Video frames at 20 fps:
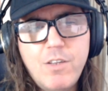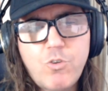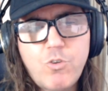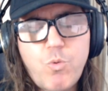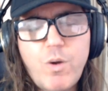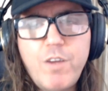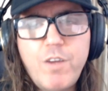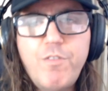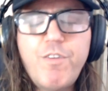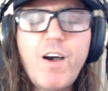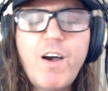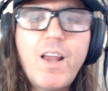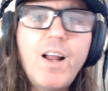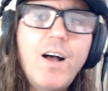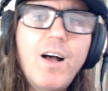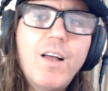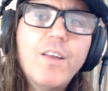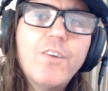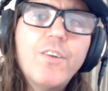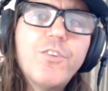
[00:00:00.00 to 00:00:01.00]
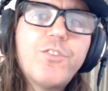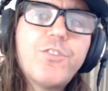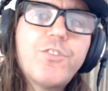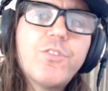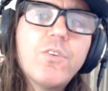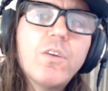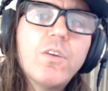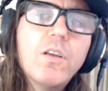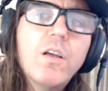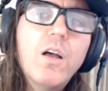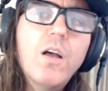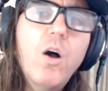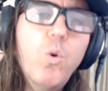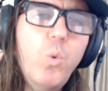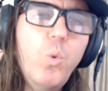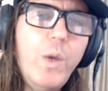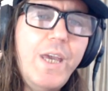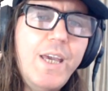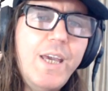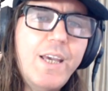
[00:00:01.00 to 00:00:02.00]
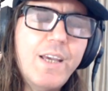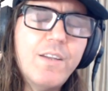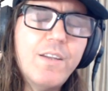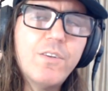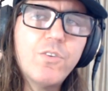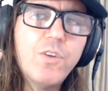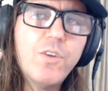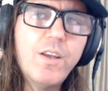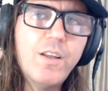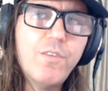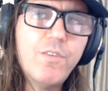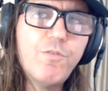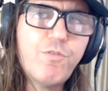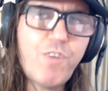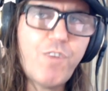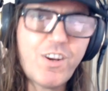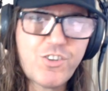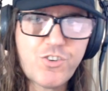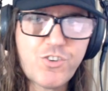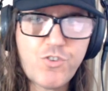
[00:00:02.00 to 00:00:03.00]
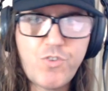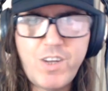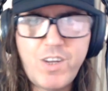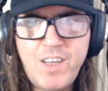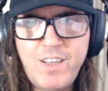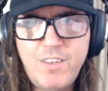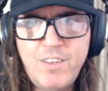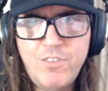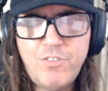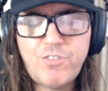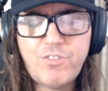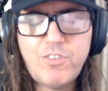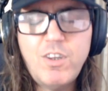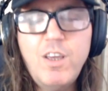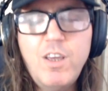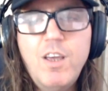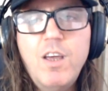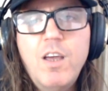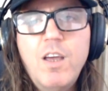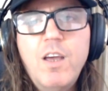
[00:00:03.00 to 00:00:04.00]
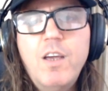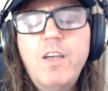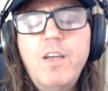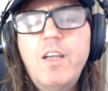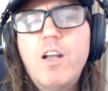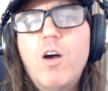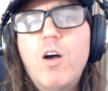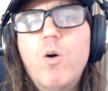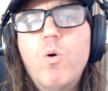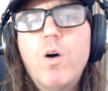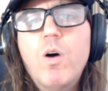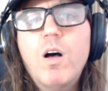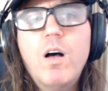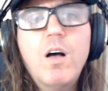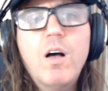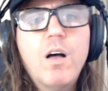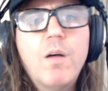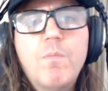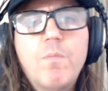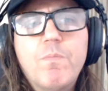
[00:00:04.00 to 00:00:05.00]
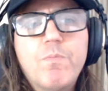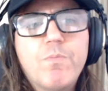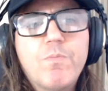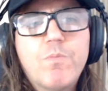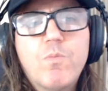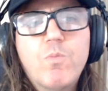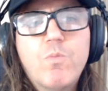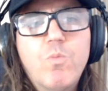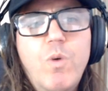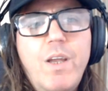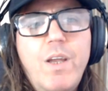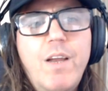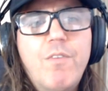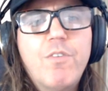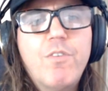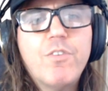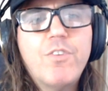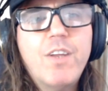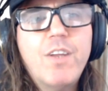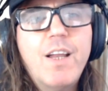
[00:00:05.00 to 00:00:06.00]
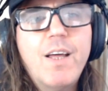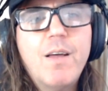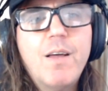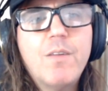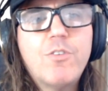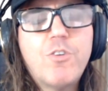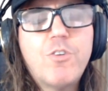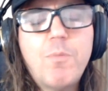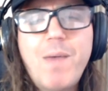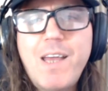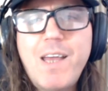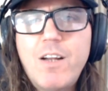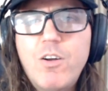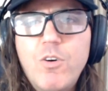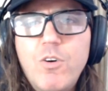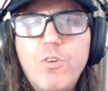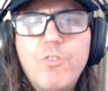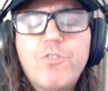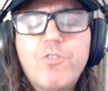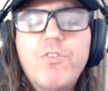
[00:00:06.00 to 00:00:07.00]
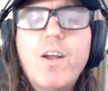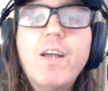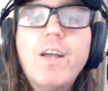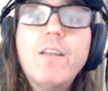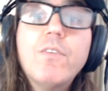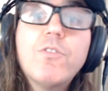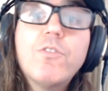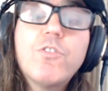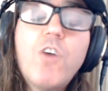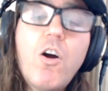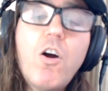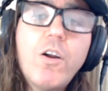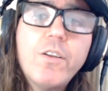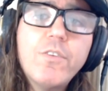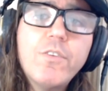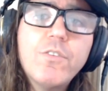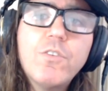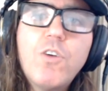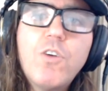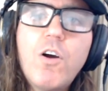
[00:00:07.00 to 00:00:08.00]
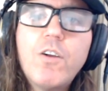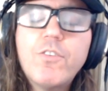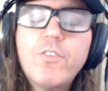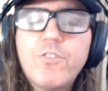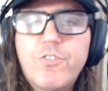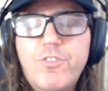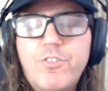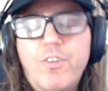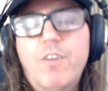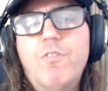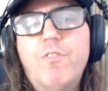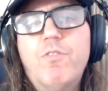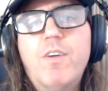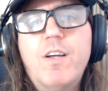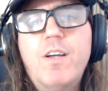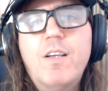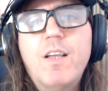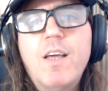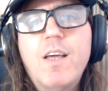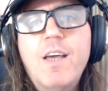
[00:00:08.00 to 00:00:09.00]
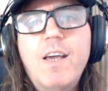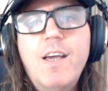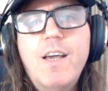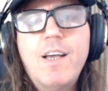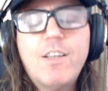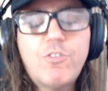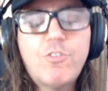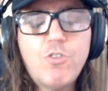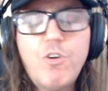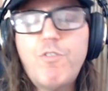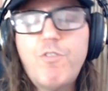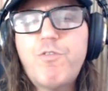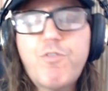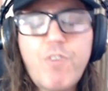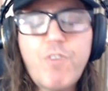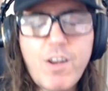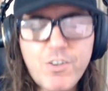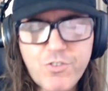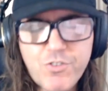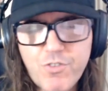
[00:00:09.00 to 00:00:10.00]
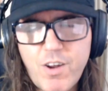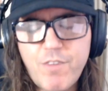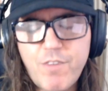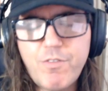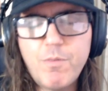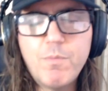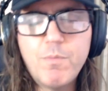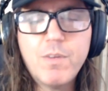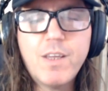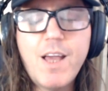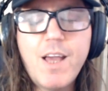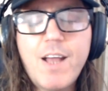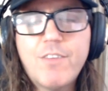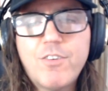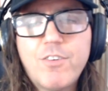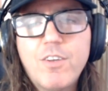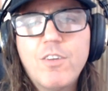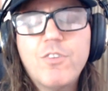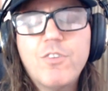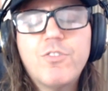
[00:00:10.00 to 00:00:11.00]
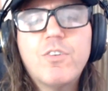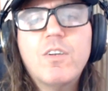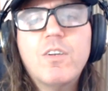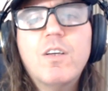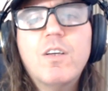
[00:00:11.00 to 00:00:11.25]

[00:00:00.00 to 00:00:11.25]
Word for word: twenty five dollars a week in in fresh greens you know, um, whatever. Today, tomatoes, right? It's garden, garden stuff, right? It's all fresh, right, from the Catskills,